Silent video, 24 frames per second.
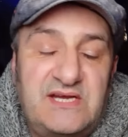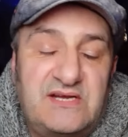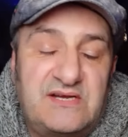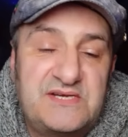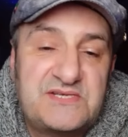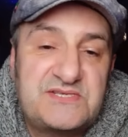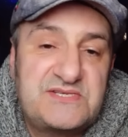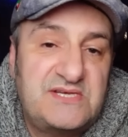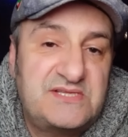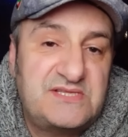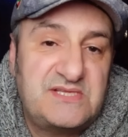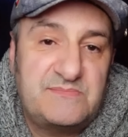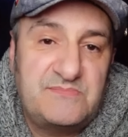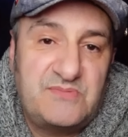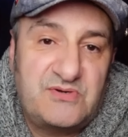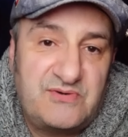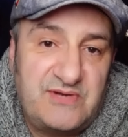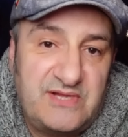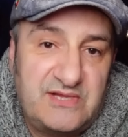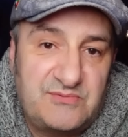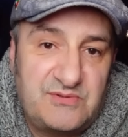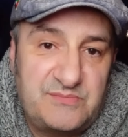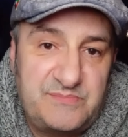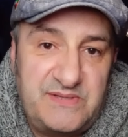I said that
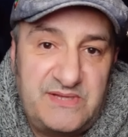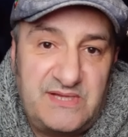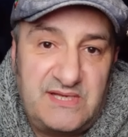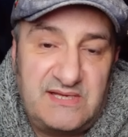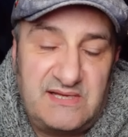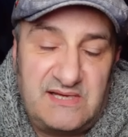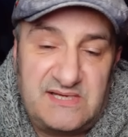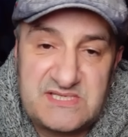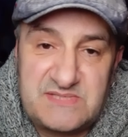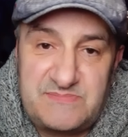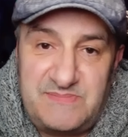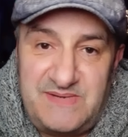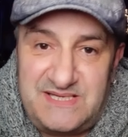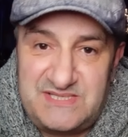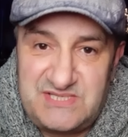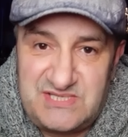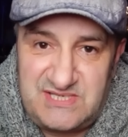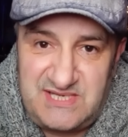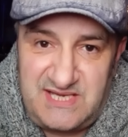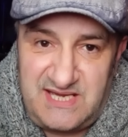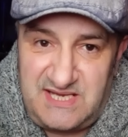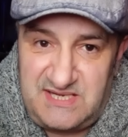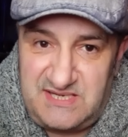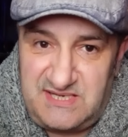Morrell would be the last man
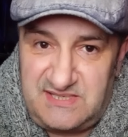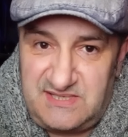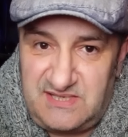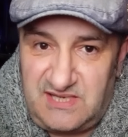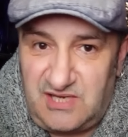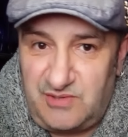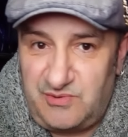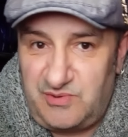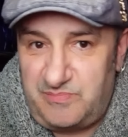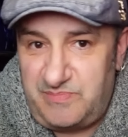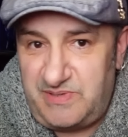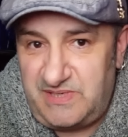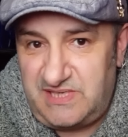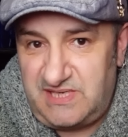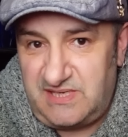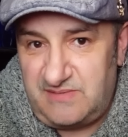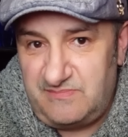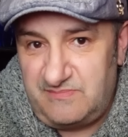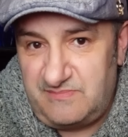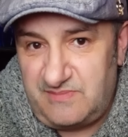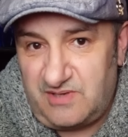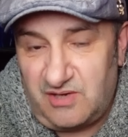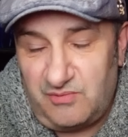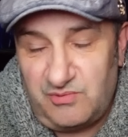standing. I would pick
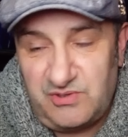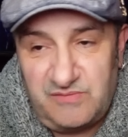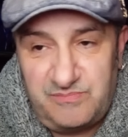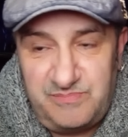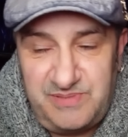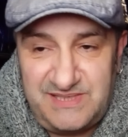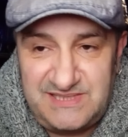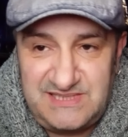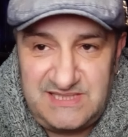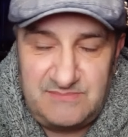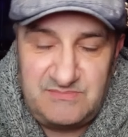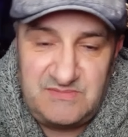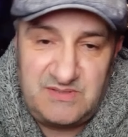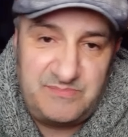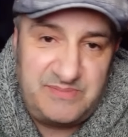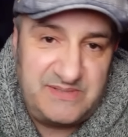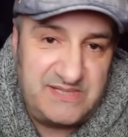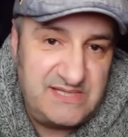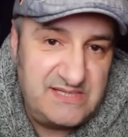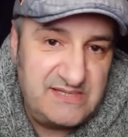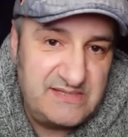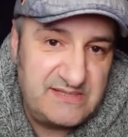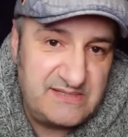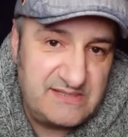him. I would have picked him to
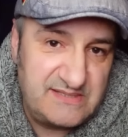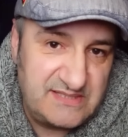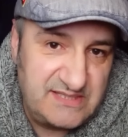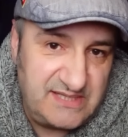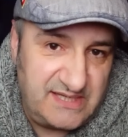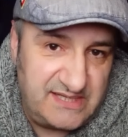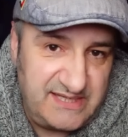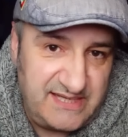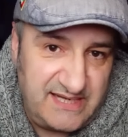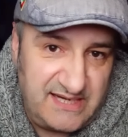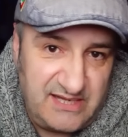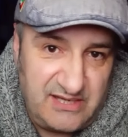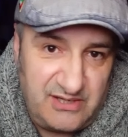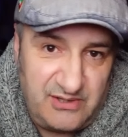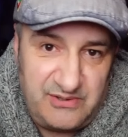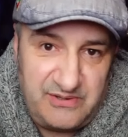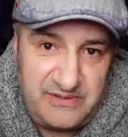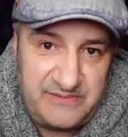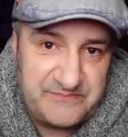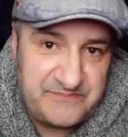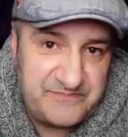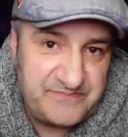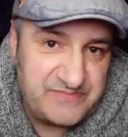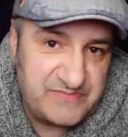beat Canelo,
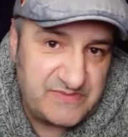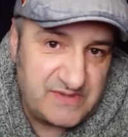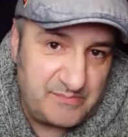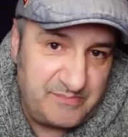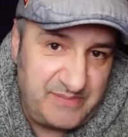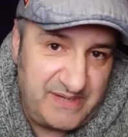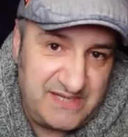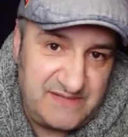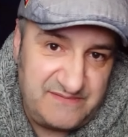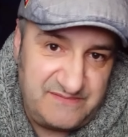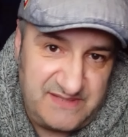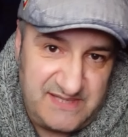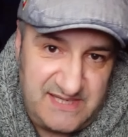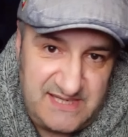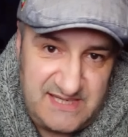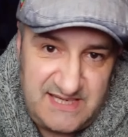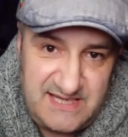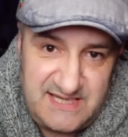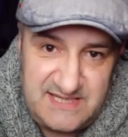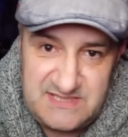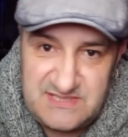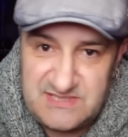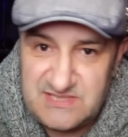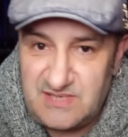
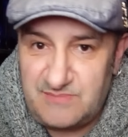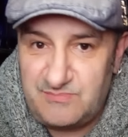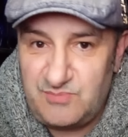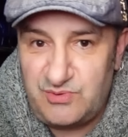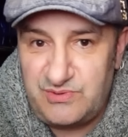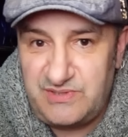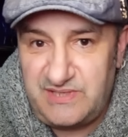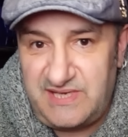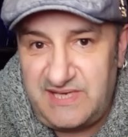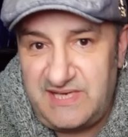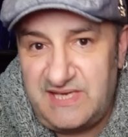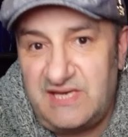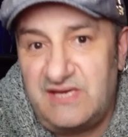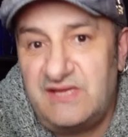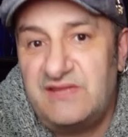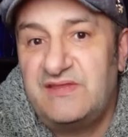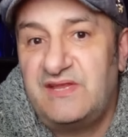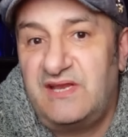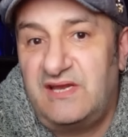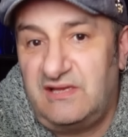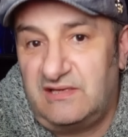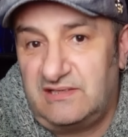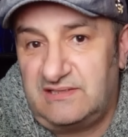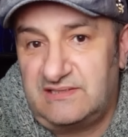Benavidez, Munguia,
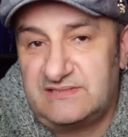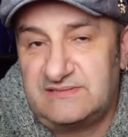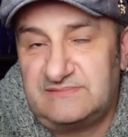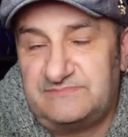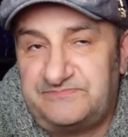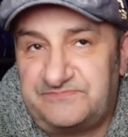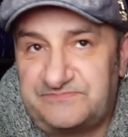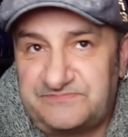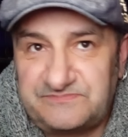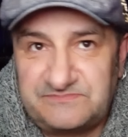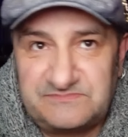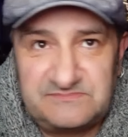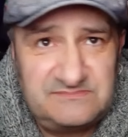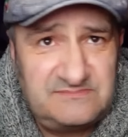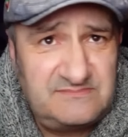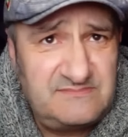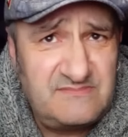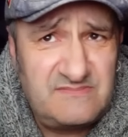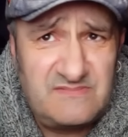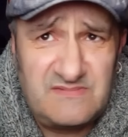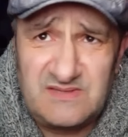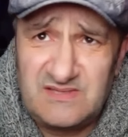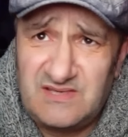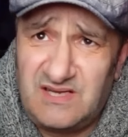the lot.
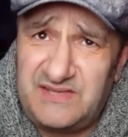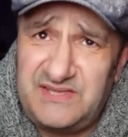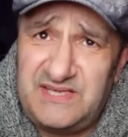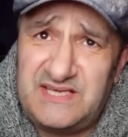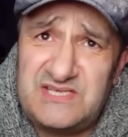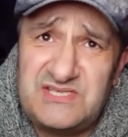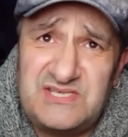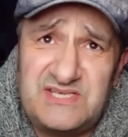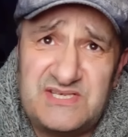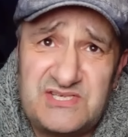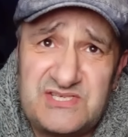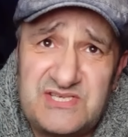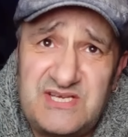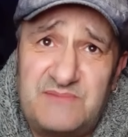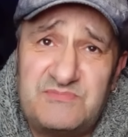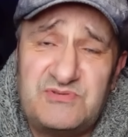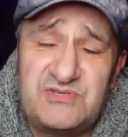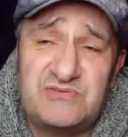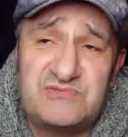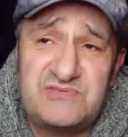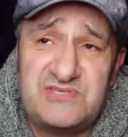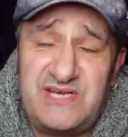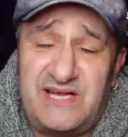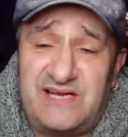I think he's an
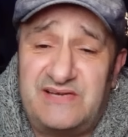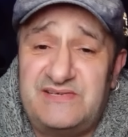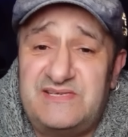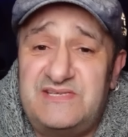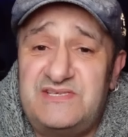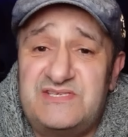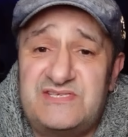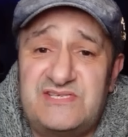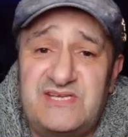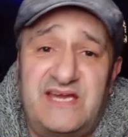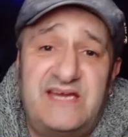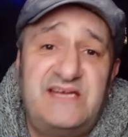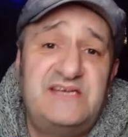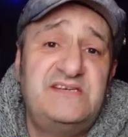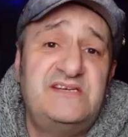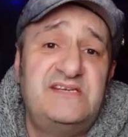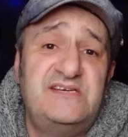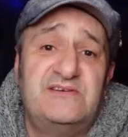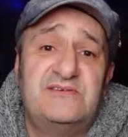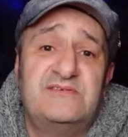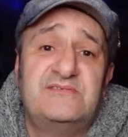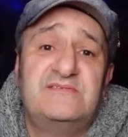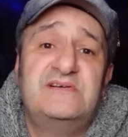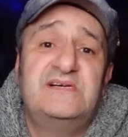exceptional talent. He's
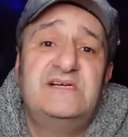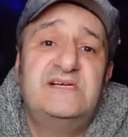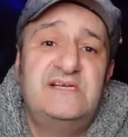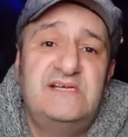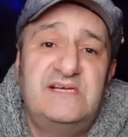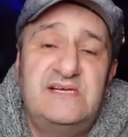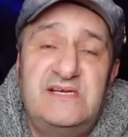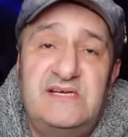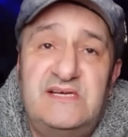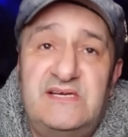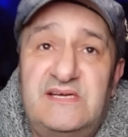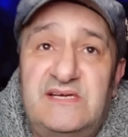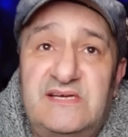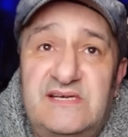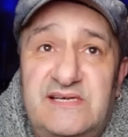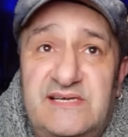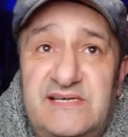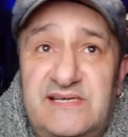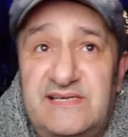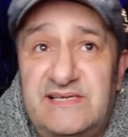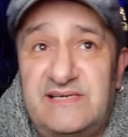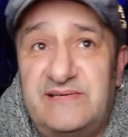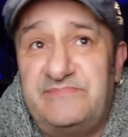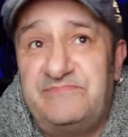10-0,
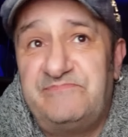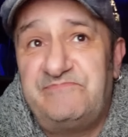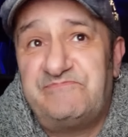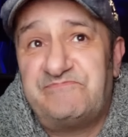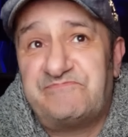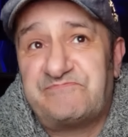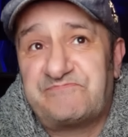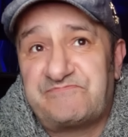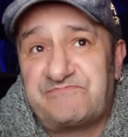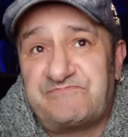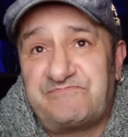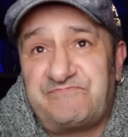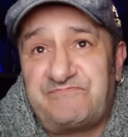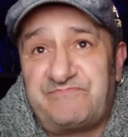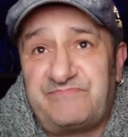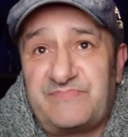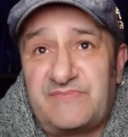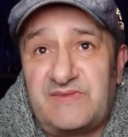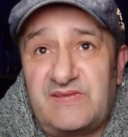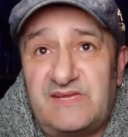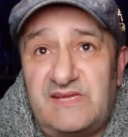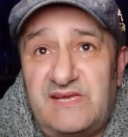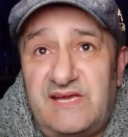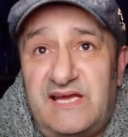and
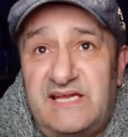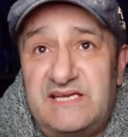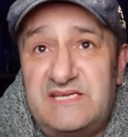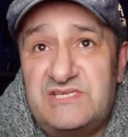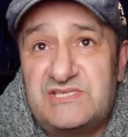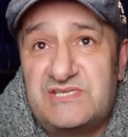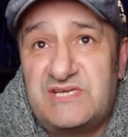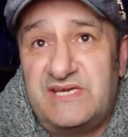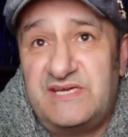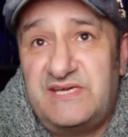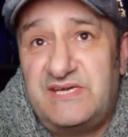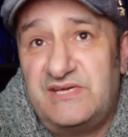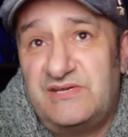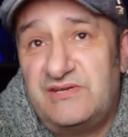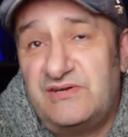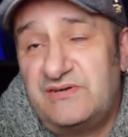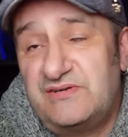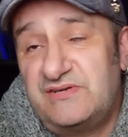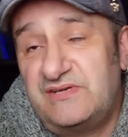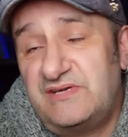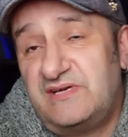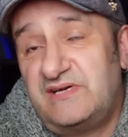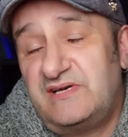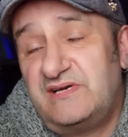he's taken
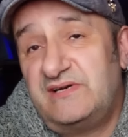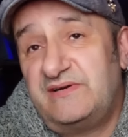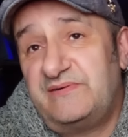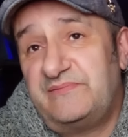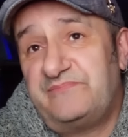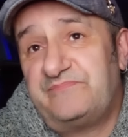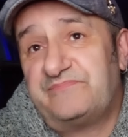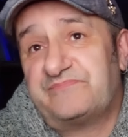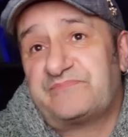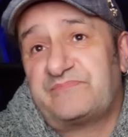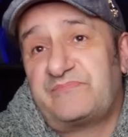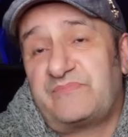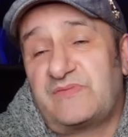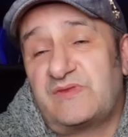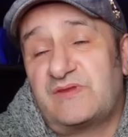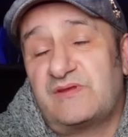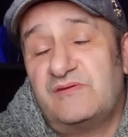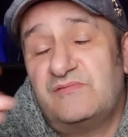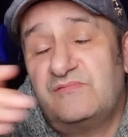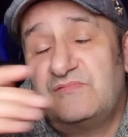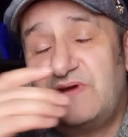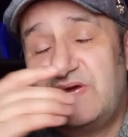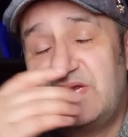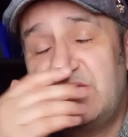on
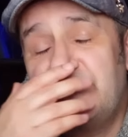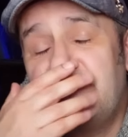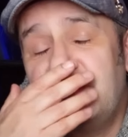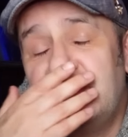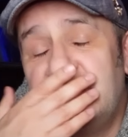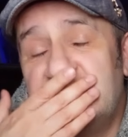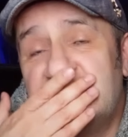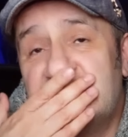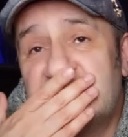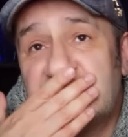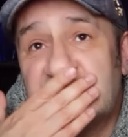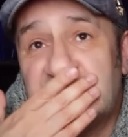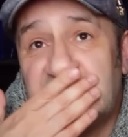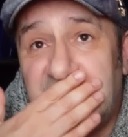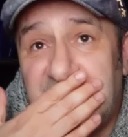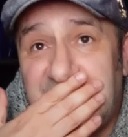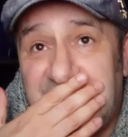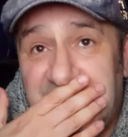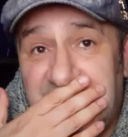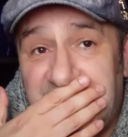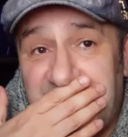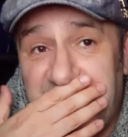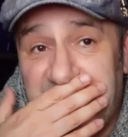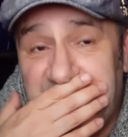
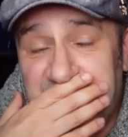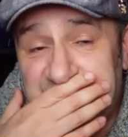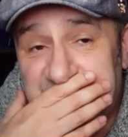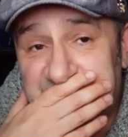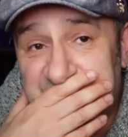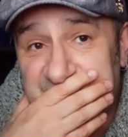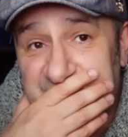Radovich.